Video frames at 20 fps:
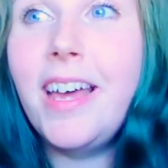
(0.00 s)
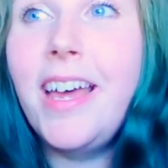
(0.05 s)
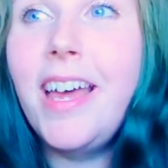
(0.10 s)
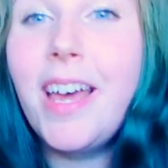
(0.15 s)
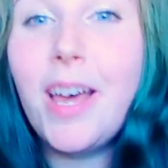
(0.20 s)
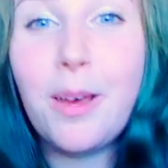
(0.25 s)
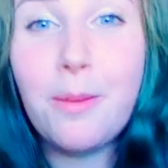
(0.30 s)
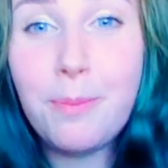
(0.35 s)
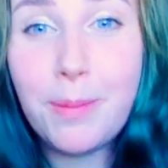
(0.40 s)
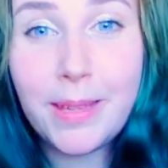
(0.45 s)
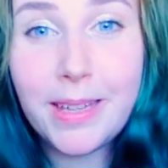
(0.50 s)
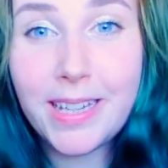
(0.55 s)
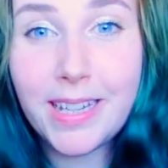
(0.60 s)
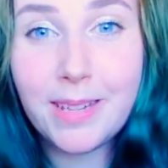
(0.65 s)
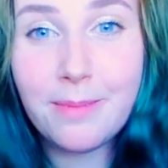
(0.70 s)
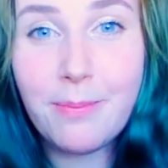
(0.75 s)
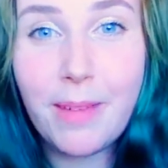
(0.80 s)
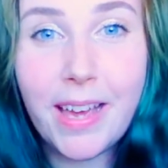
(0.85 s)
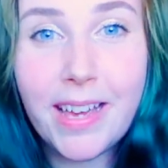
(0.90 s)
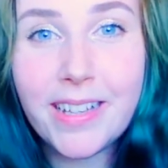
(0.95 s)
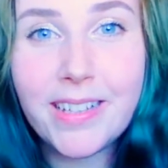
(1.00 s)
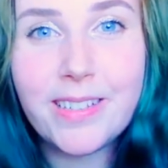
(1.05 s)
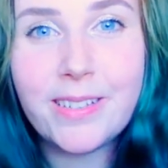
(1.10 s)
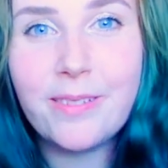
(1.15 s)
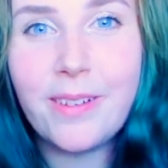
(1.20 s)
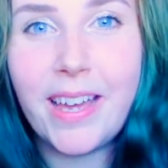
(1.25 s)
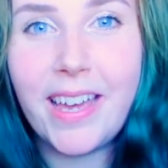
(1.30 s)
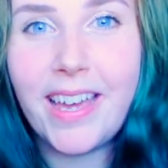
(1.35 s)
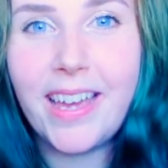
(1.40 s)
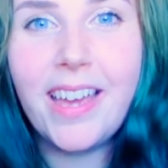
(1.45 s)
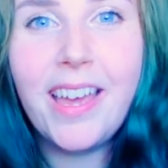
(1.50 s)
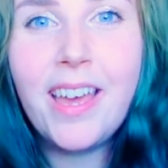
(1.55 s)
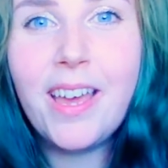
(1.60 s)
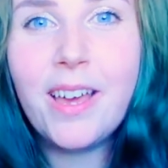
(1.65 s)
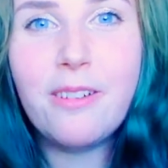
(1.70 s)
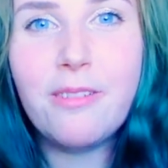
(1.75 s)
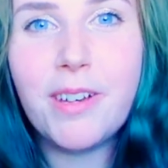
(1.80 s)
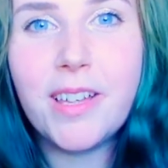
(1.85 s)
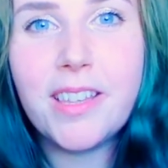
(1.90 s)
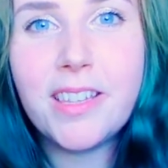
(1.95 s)
a billion miles away,
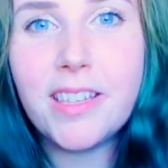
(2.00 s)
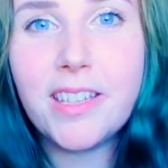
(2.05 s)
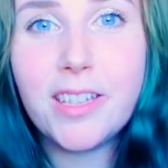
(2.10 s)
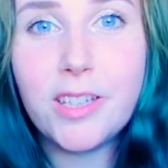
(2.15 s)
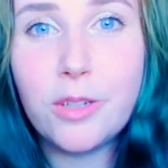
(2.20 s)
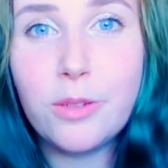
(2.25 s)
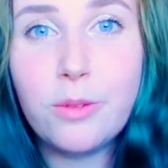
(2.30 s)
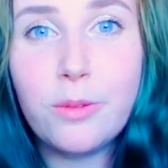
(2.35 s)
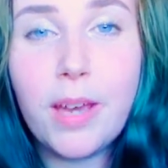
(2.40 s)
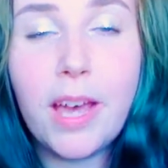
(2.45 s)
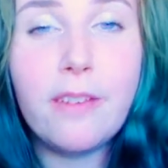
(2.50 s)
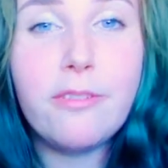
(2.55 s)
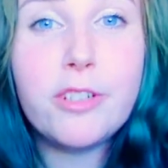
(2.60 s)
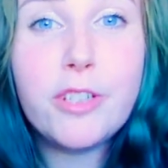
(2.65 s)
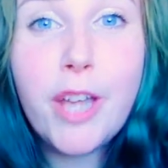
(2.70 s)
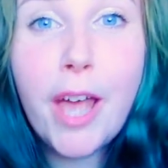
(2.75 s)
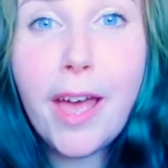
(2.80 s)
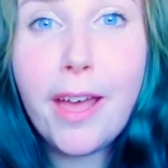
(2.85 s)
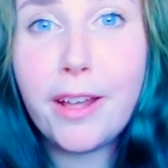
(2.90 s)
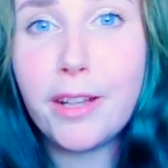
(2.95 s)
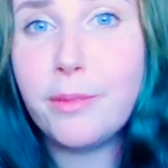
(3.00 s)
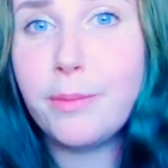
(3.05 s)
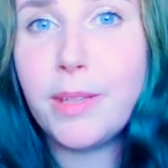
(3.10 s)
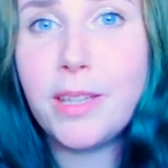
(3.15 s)
whether you have a child,